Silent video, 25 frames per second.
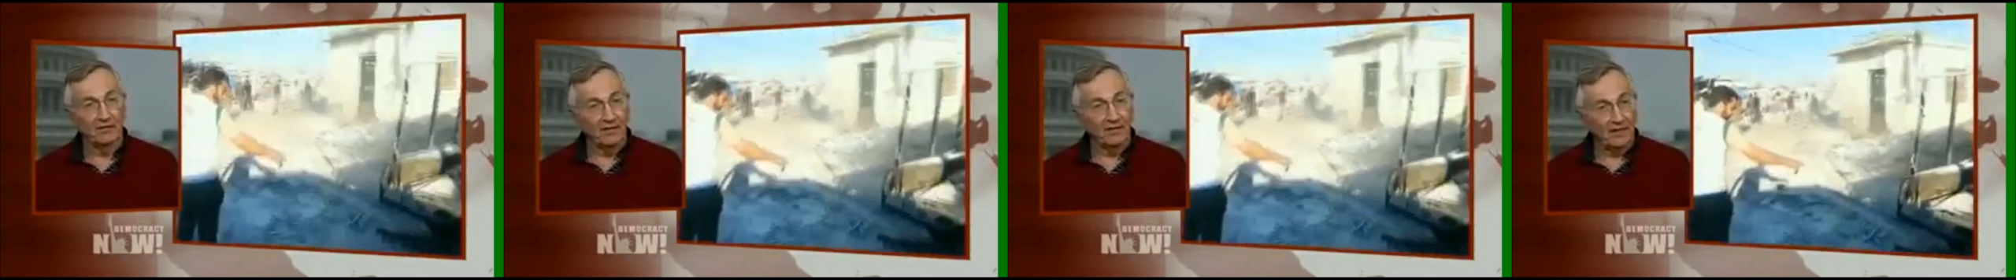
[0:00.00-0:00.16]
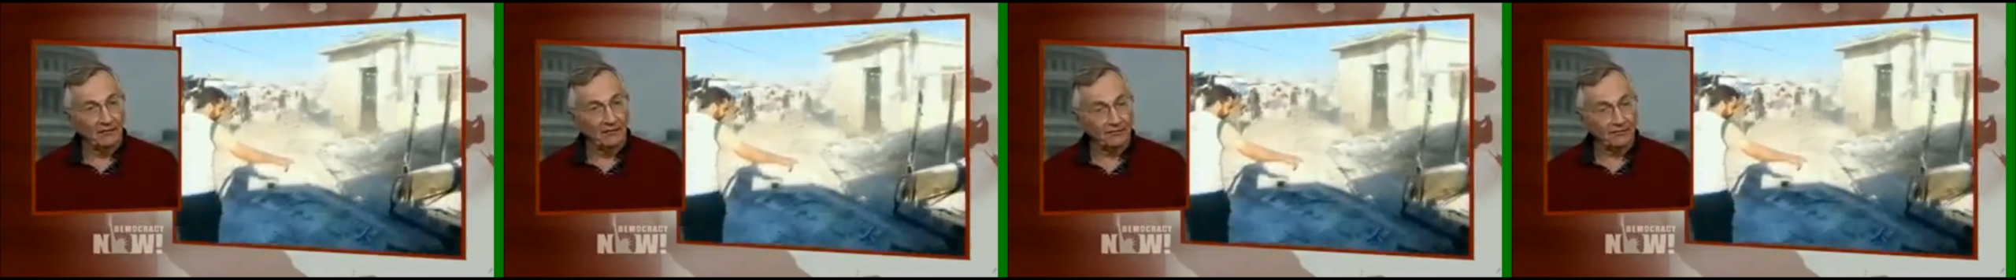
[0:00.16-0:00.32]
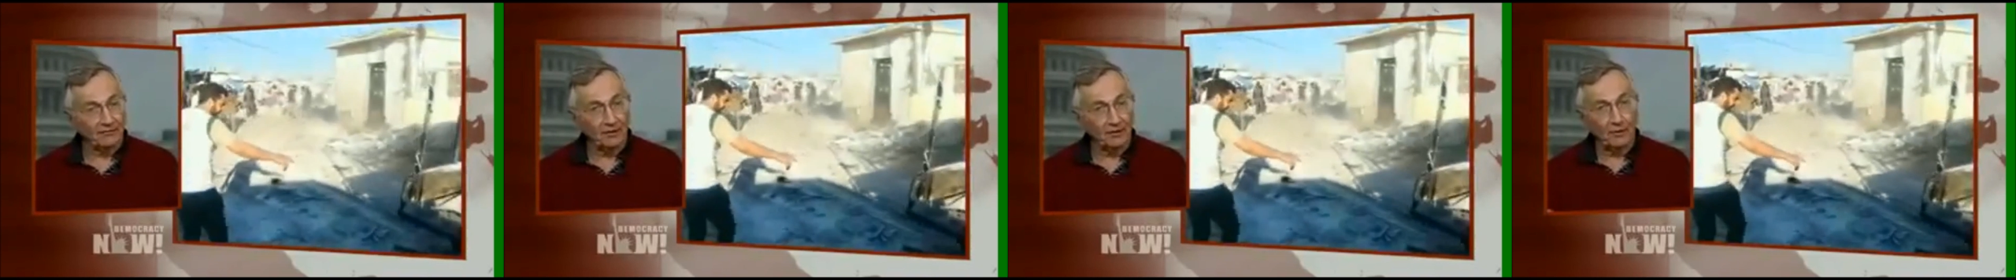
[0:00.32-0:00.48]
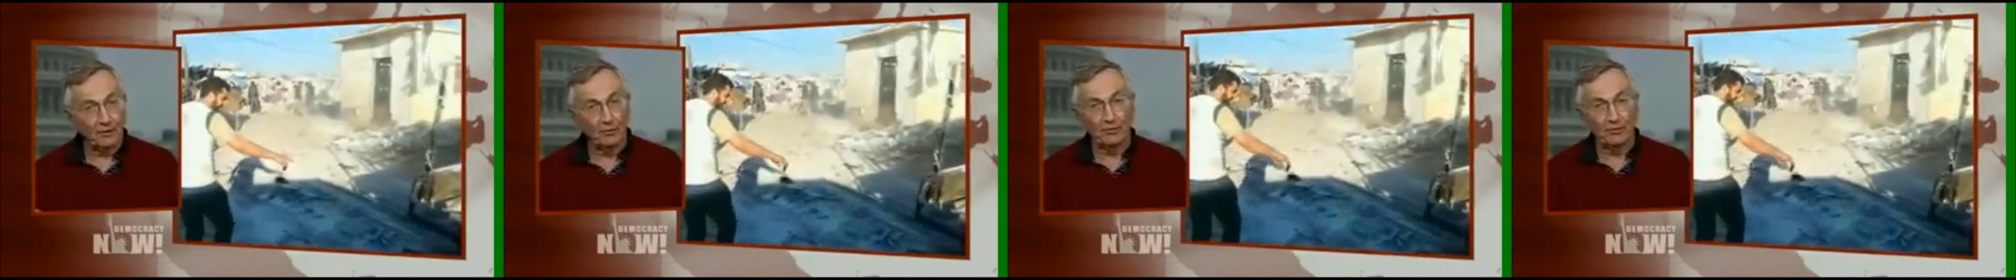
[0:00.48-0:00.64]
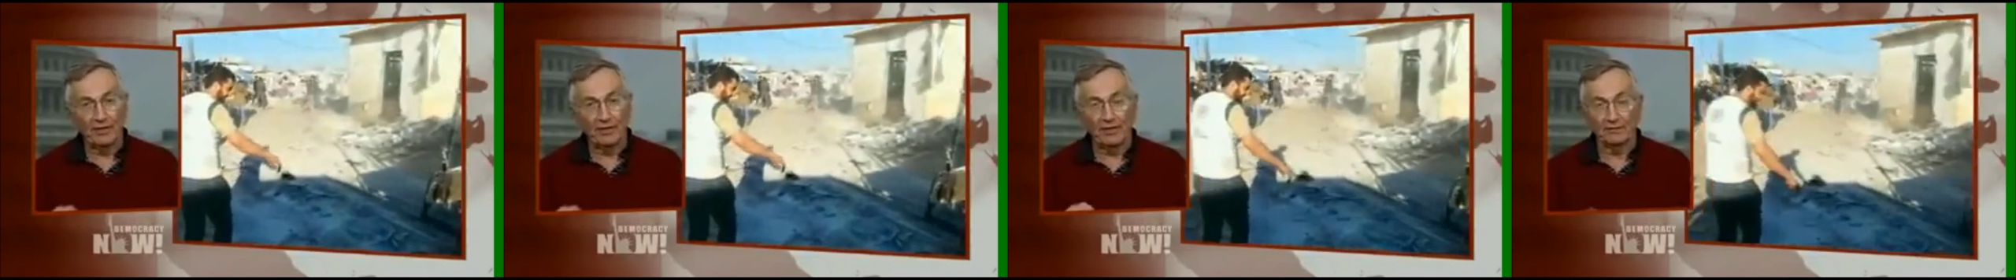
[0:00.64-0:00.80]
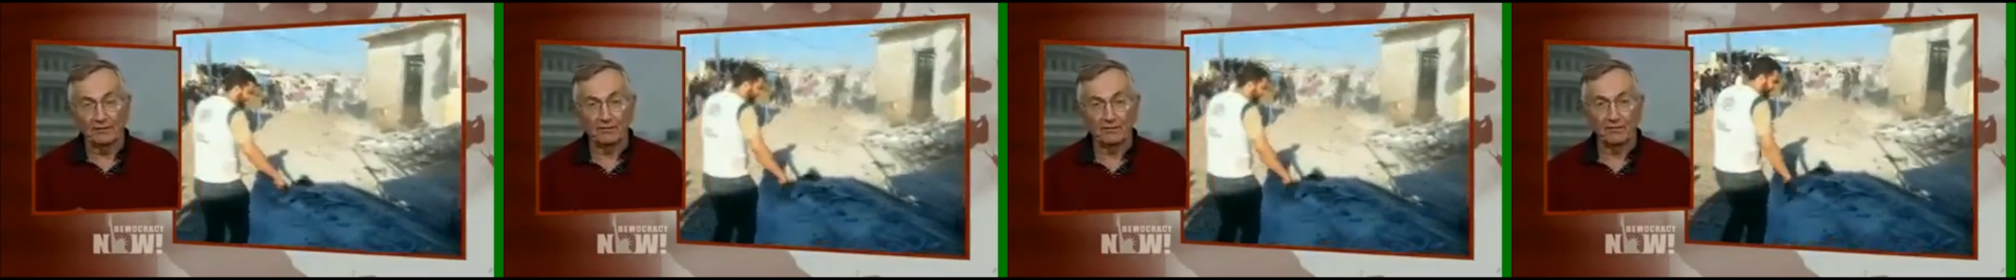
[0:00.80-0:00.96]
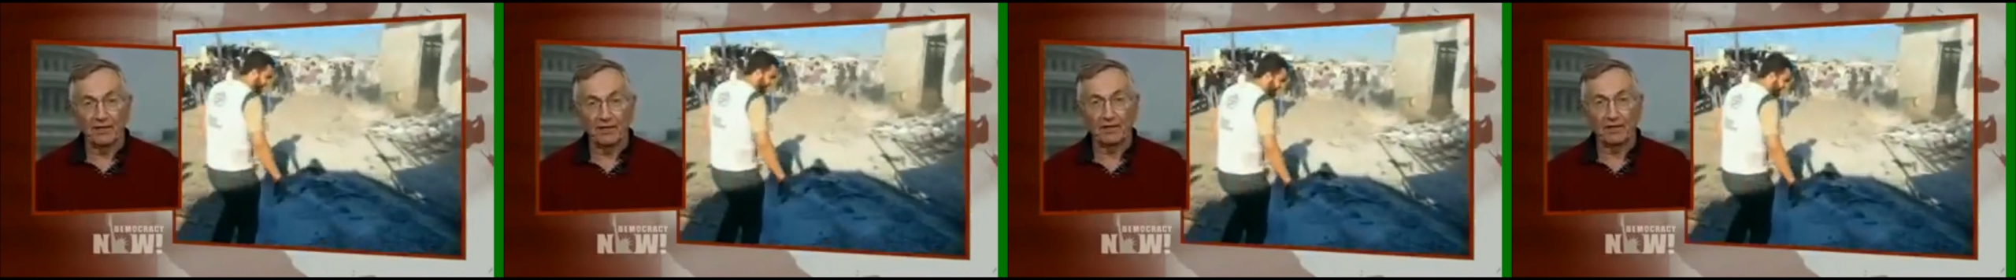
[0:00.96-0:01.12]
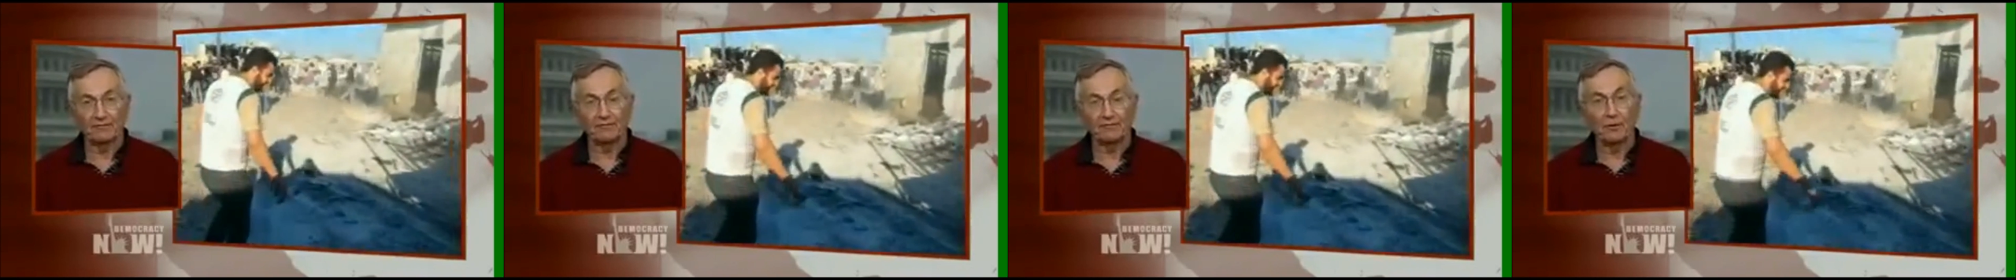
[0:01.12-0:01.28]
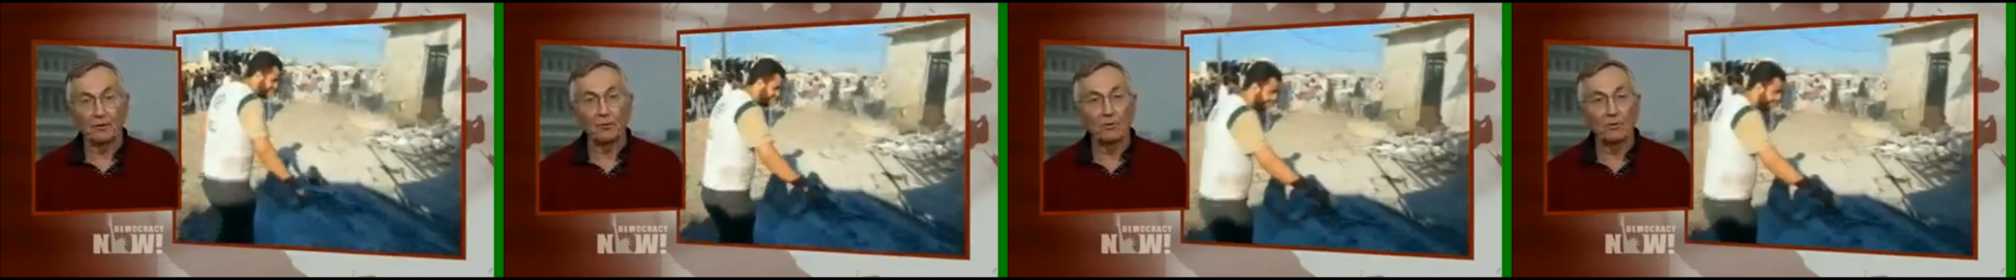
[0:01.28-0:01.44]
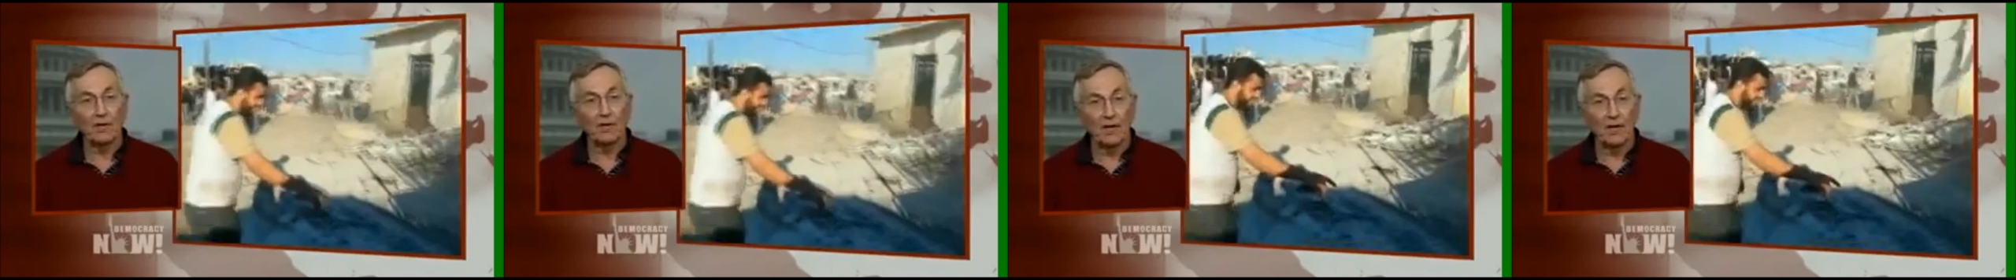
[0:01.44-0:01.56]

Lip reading: They flow. That flow